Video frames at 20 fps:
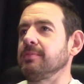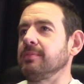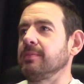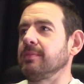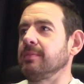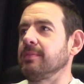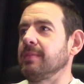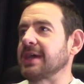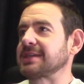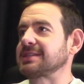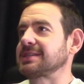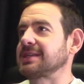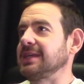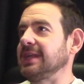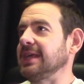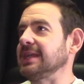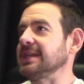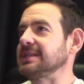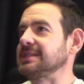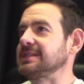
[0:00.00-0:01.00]

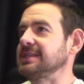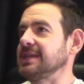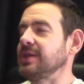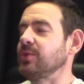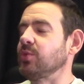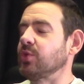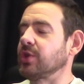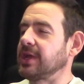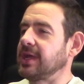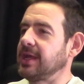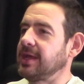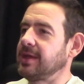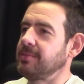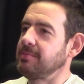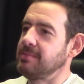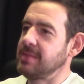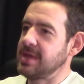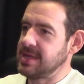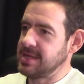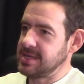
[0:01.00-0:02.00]
masculinity, what it
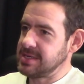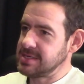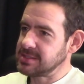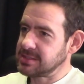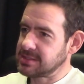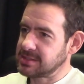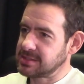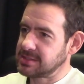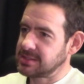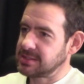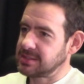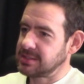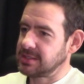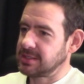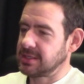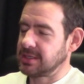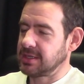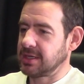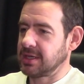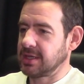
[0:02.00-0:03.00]
means.
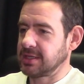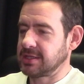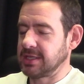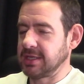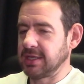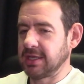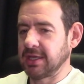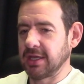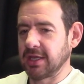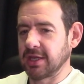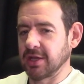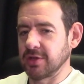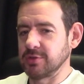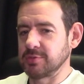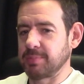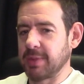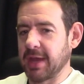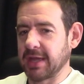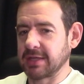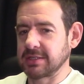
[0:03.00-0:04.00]
I think it
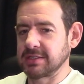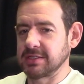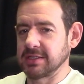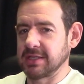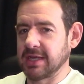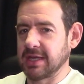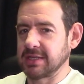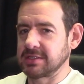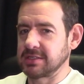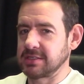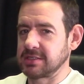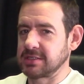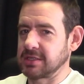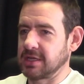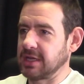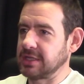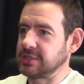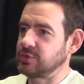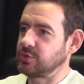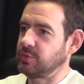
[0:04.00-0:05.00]
goes back to that
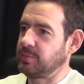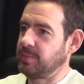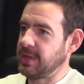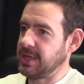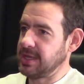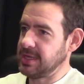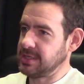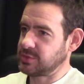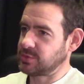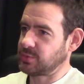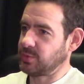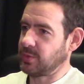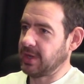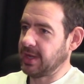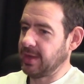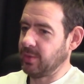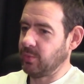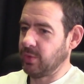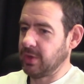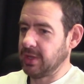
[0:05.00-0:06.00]
societal piece
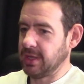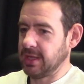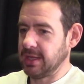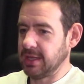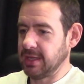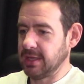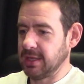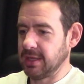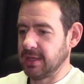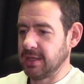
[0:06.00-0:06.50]
where we're